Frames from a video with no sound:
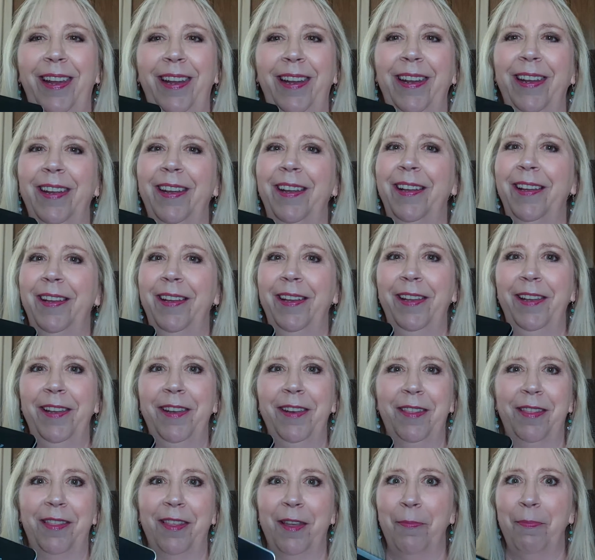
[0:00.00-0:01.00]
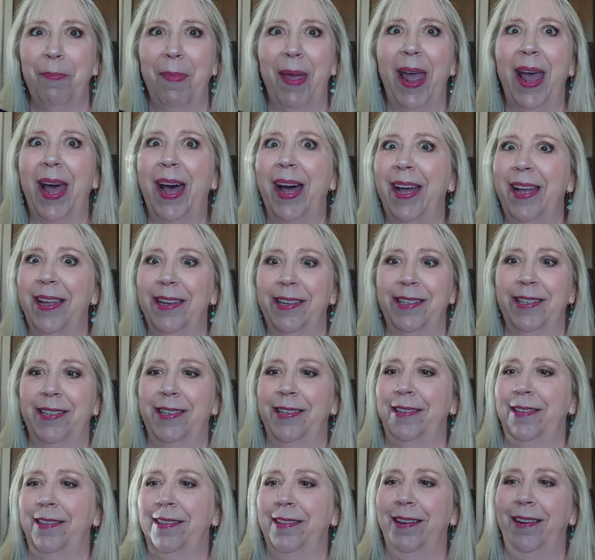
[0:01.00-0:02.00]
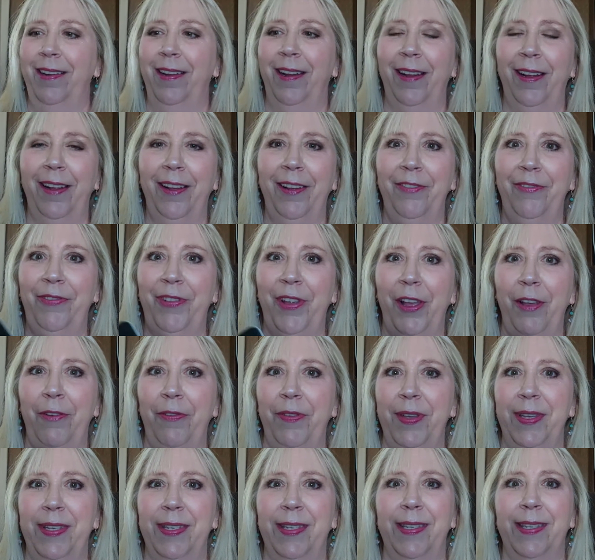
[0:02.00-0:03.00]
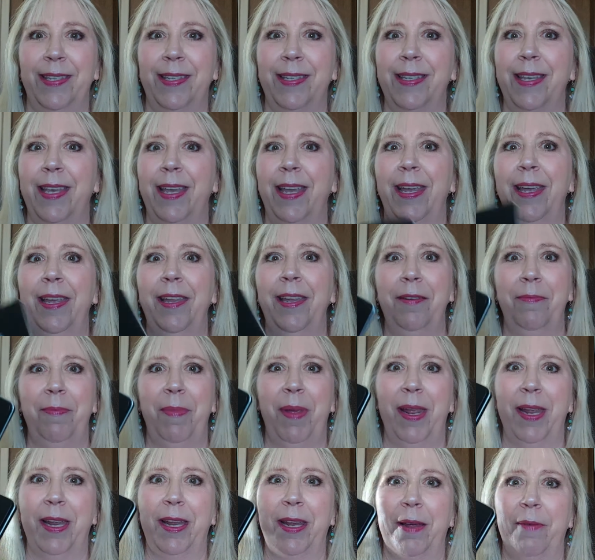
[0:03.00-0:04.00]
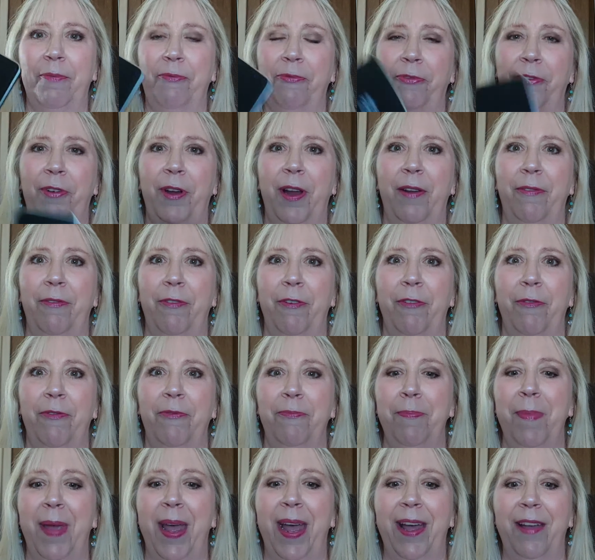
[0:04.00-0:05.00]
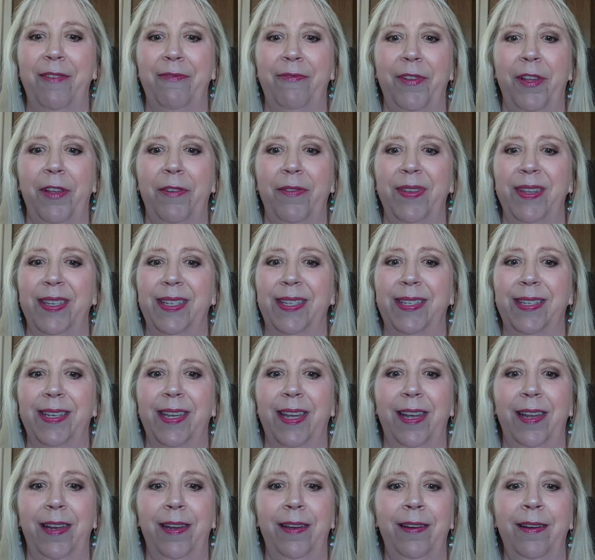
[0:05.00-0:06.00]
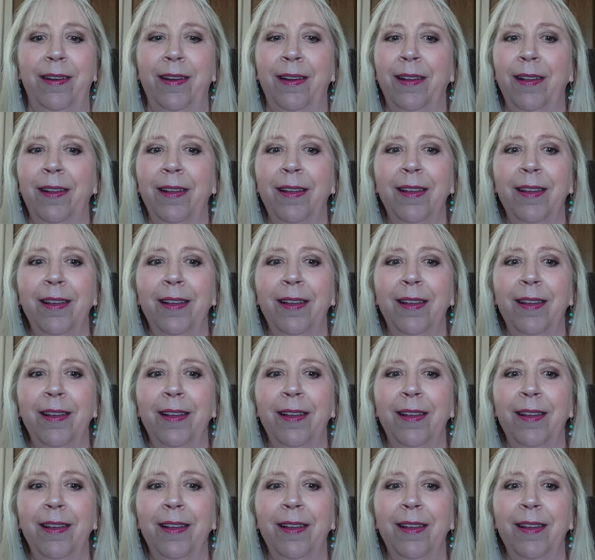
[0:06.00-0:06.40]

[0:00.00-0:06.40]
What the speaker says: and the matte Velvet Skin Makeup Forever Matte Velvet Skin.